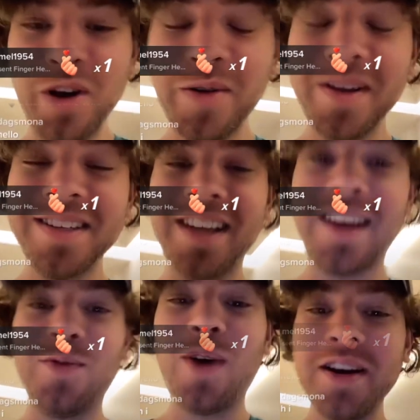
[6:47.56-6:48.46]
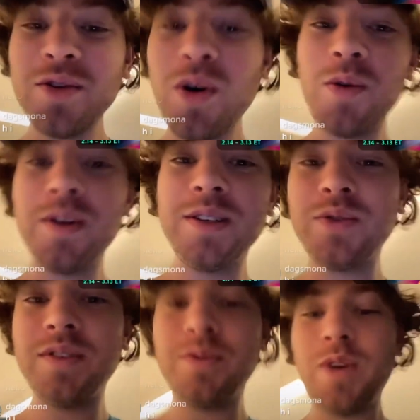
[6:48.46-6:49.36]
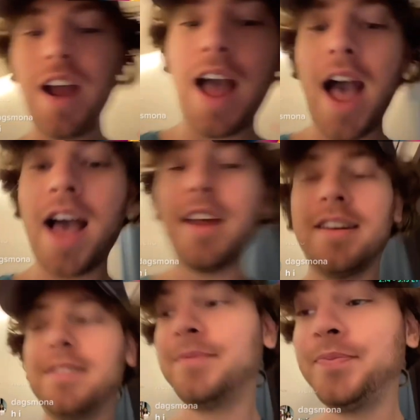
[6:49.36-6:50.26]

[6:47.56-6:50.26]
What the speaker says: Riri's like, why do you always wear a hat?